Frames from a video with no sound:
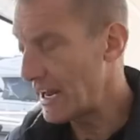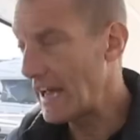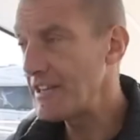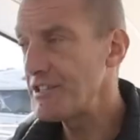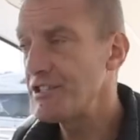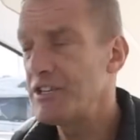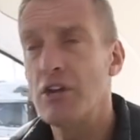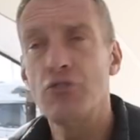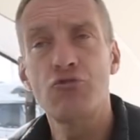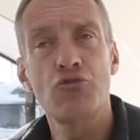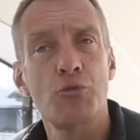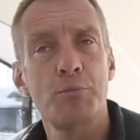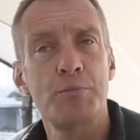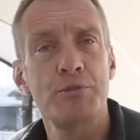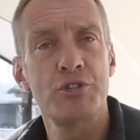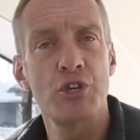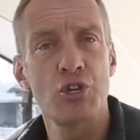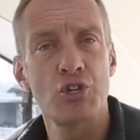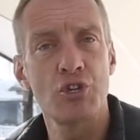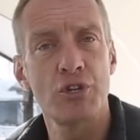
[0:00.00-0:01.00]
that central
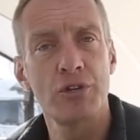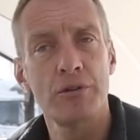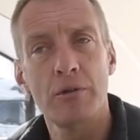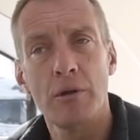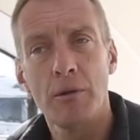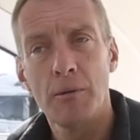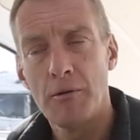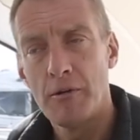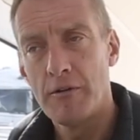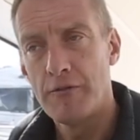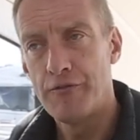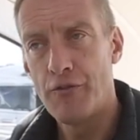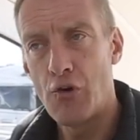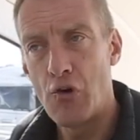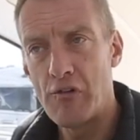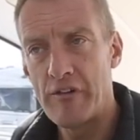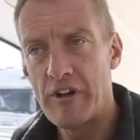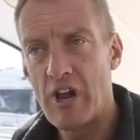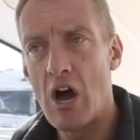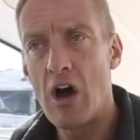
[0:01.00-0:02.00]
position,
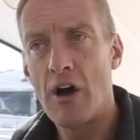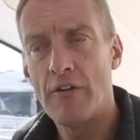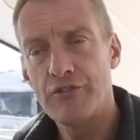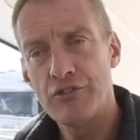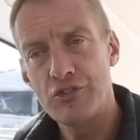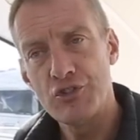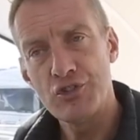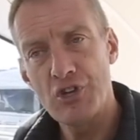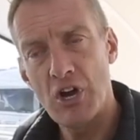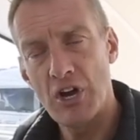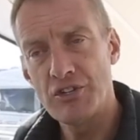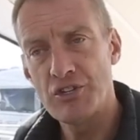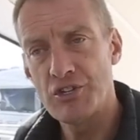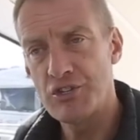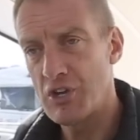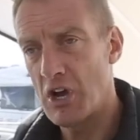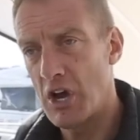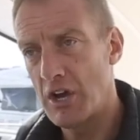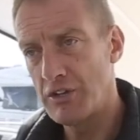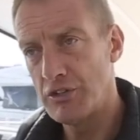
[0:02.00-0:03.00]
fore and aft and side to
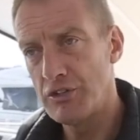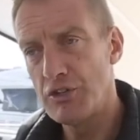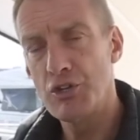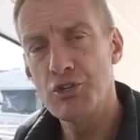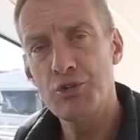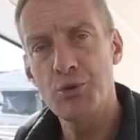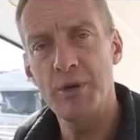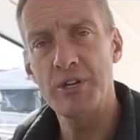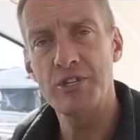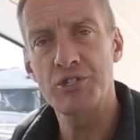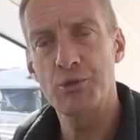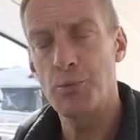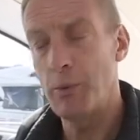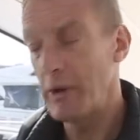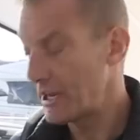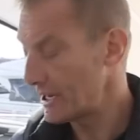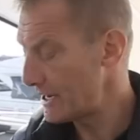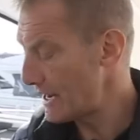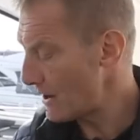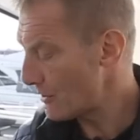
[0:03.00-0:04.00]
side and the twist, we
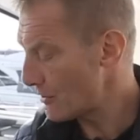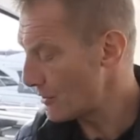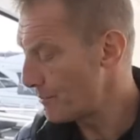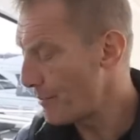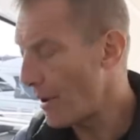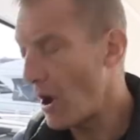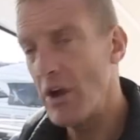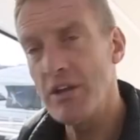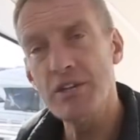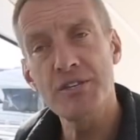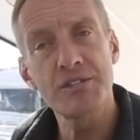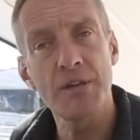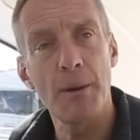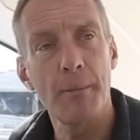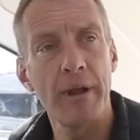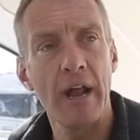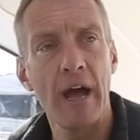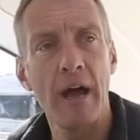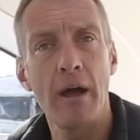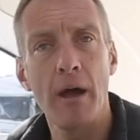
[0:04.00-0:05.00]
can now combine some
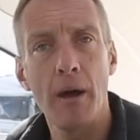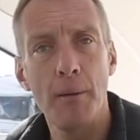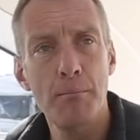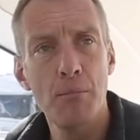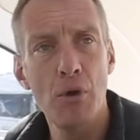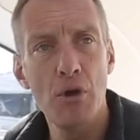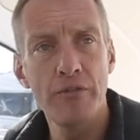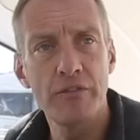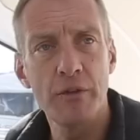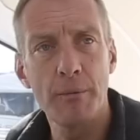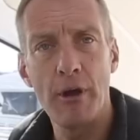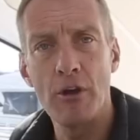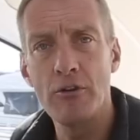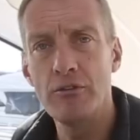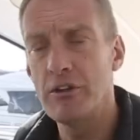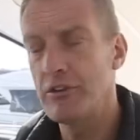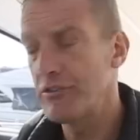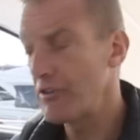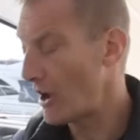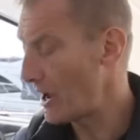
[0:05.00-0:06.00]
of that and move the boat
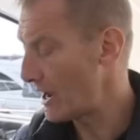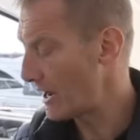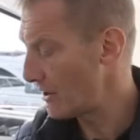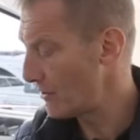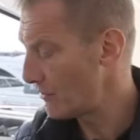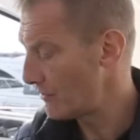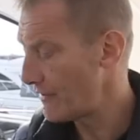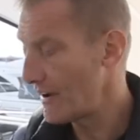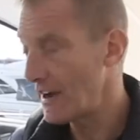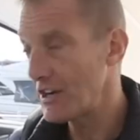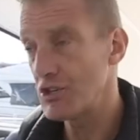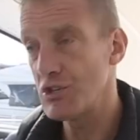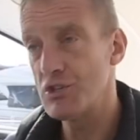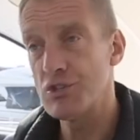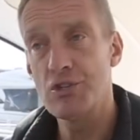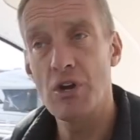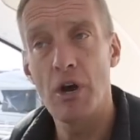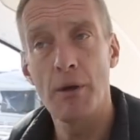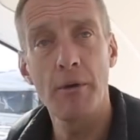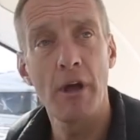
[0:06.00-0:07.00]
in a diagonal fashion.
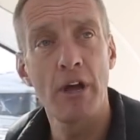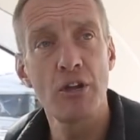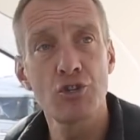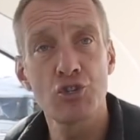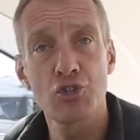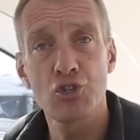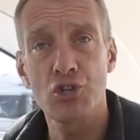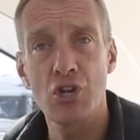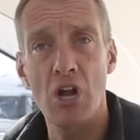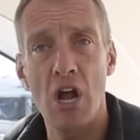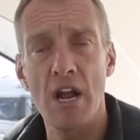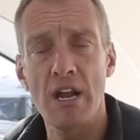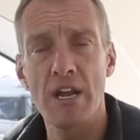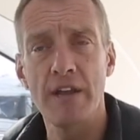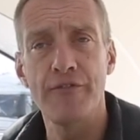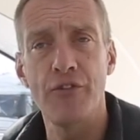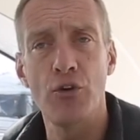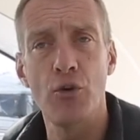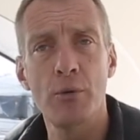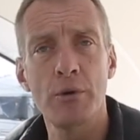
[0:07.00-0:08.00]
So I'm going
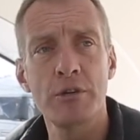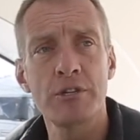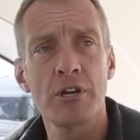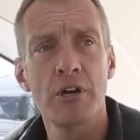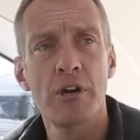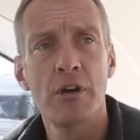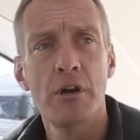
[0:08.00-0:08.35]
slightly forward